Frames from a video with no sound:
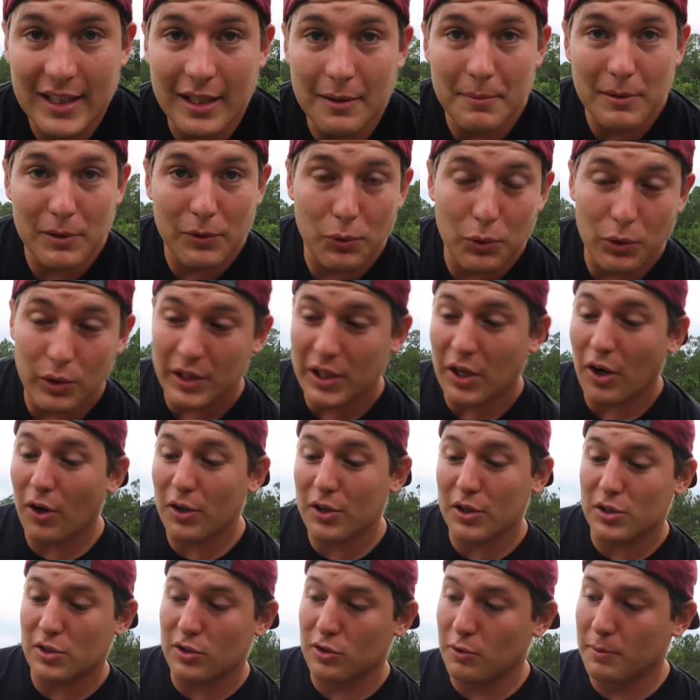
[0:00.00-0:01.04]
is gonna be really
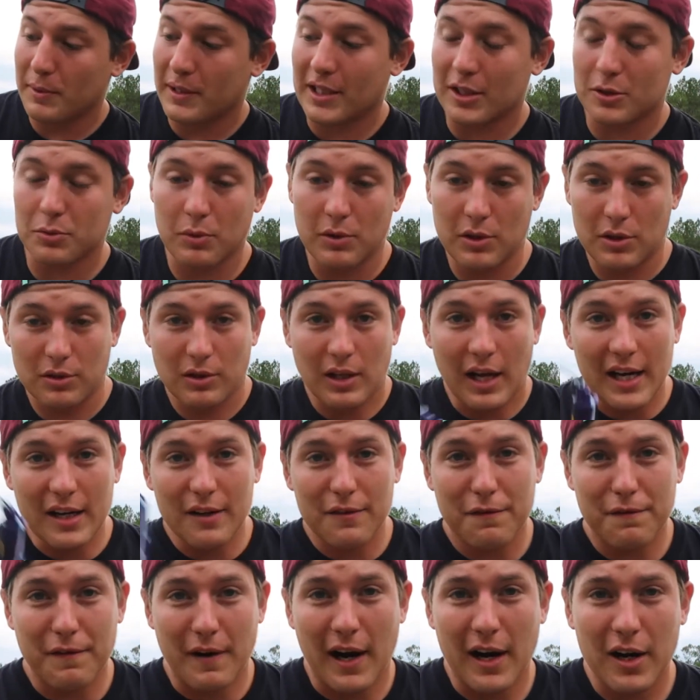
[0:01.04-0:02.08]
hard to do because when you light
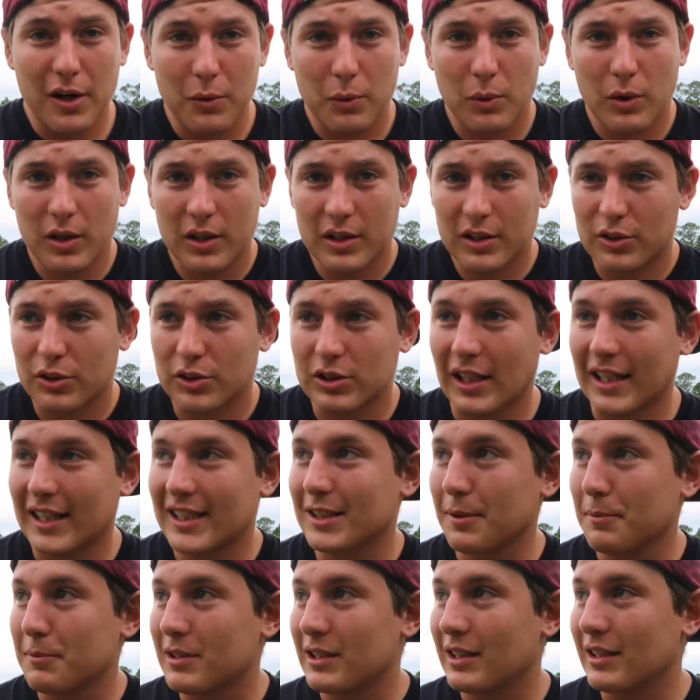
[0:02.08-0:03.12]
a firework, there's like
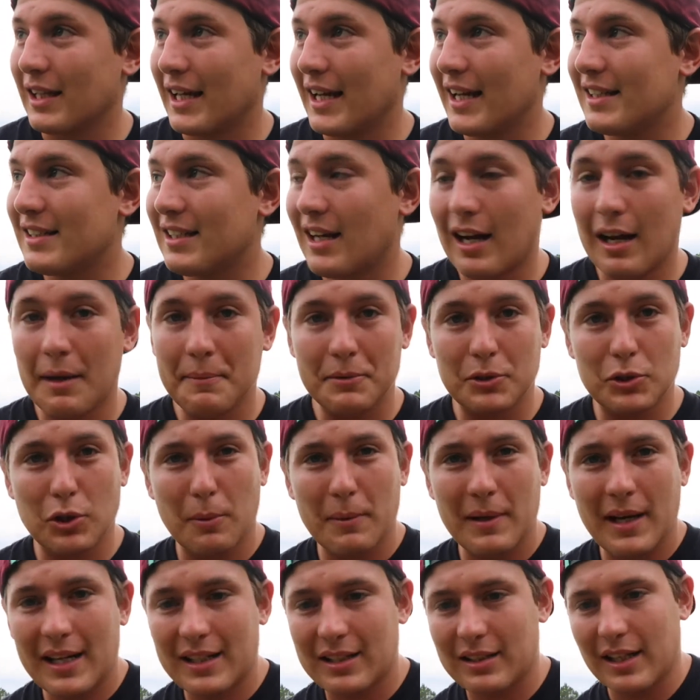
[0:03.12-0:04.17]
some delay time, so I'm
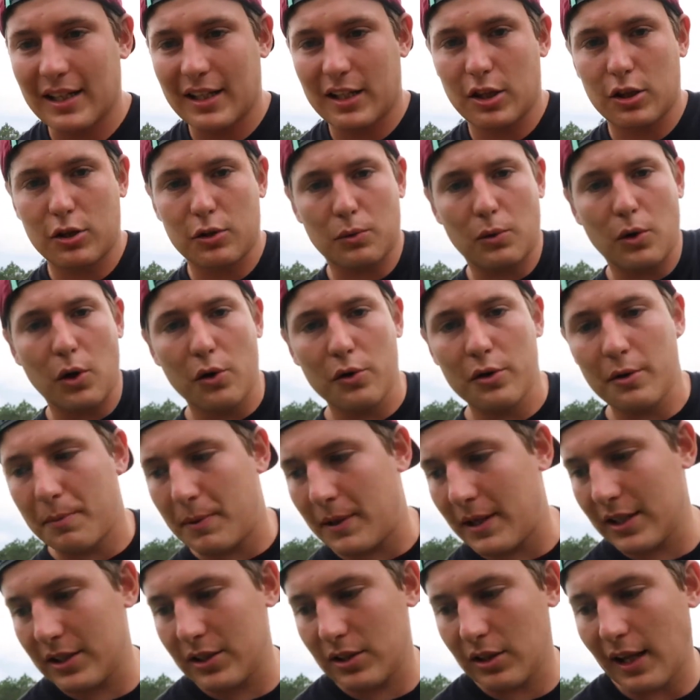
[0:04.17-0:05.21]
gonna have to like throw
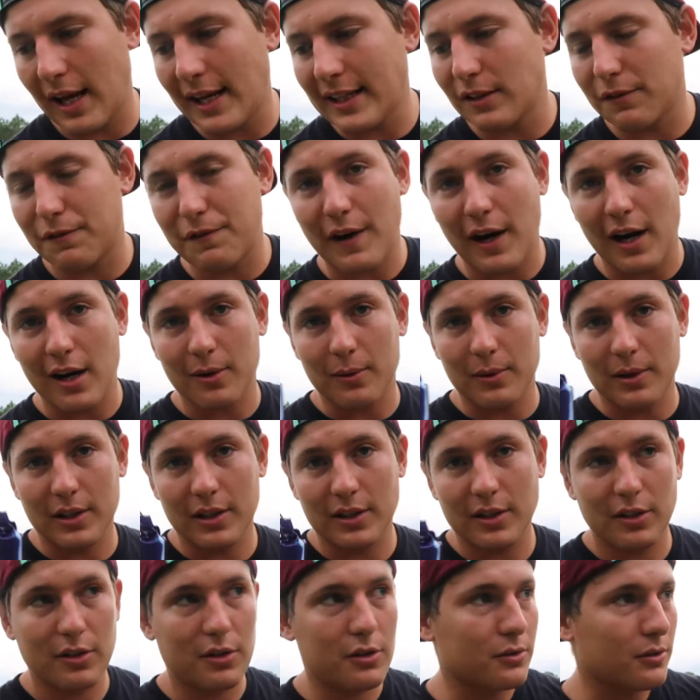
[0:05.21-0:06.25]
the light the
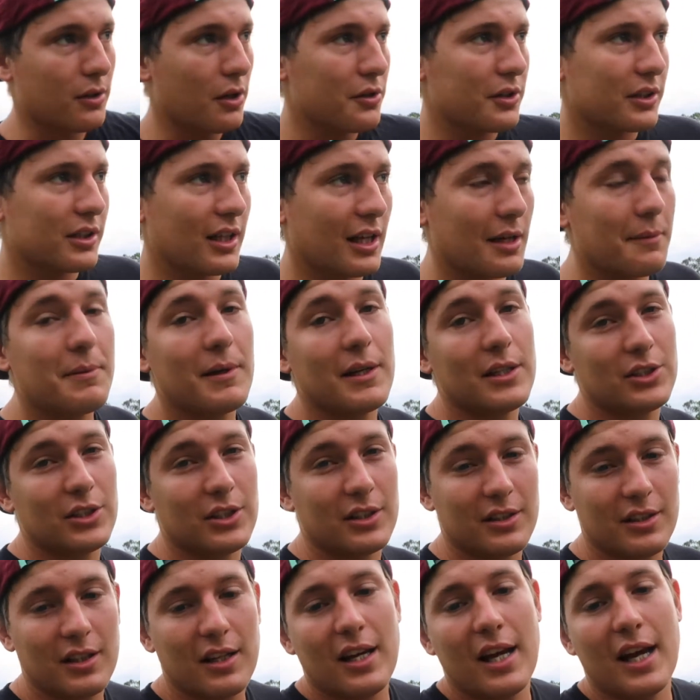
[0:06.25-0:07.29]
firework, throw the clay
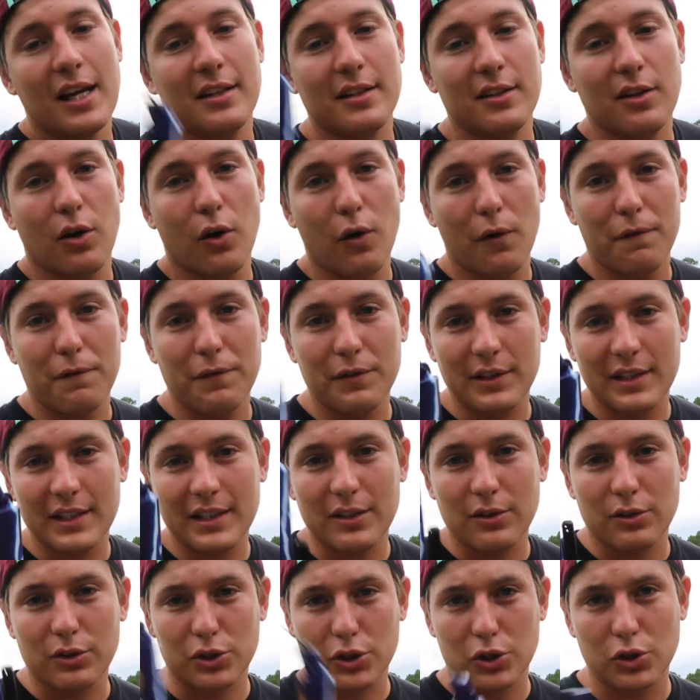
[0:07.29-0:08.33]
pigeon, and then hopefully
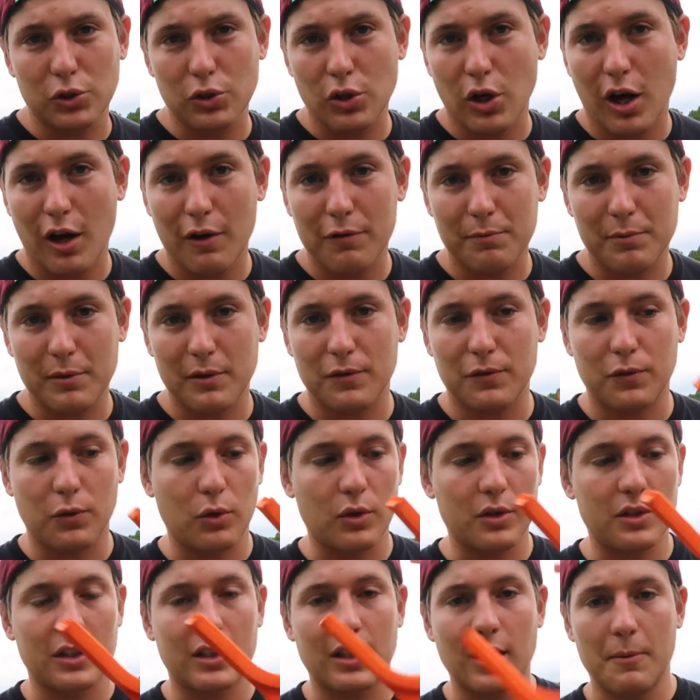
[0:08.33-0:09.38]
they will shoot off
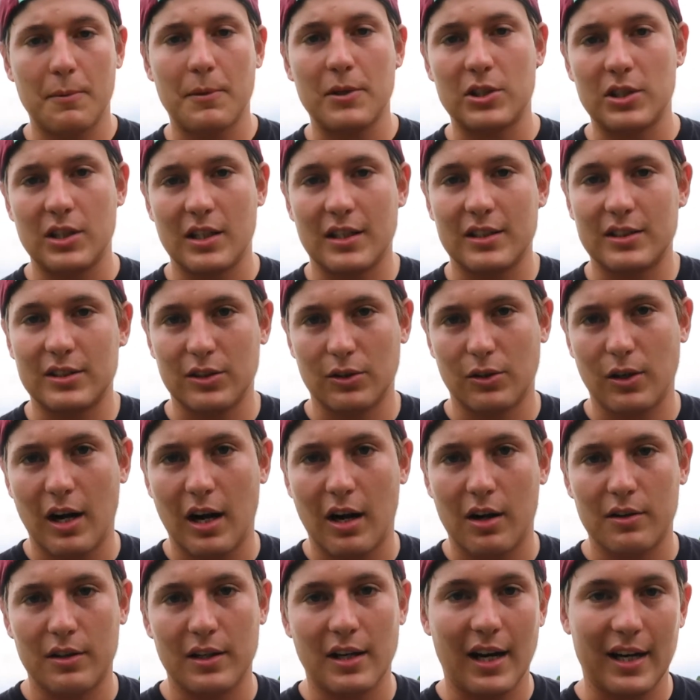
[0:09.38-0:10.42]
before the clay pigeon hits the
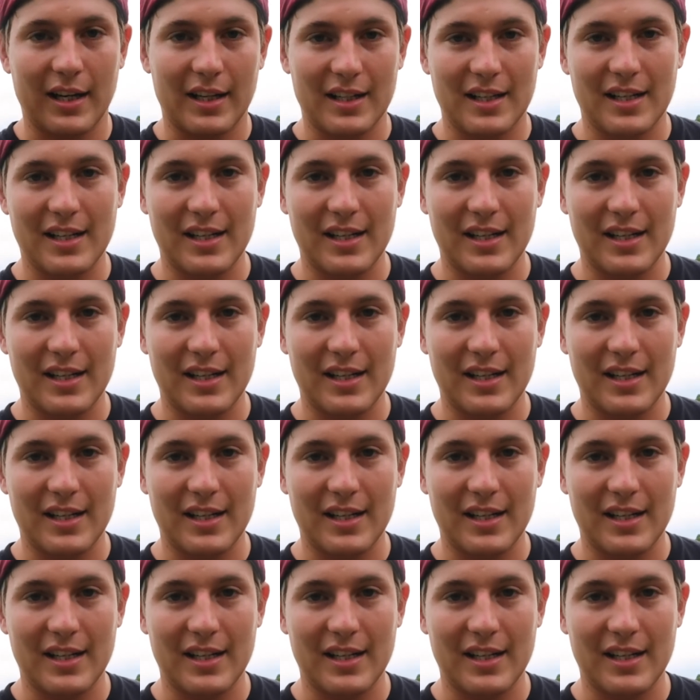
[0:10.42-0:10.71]
ground and I can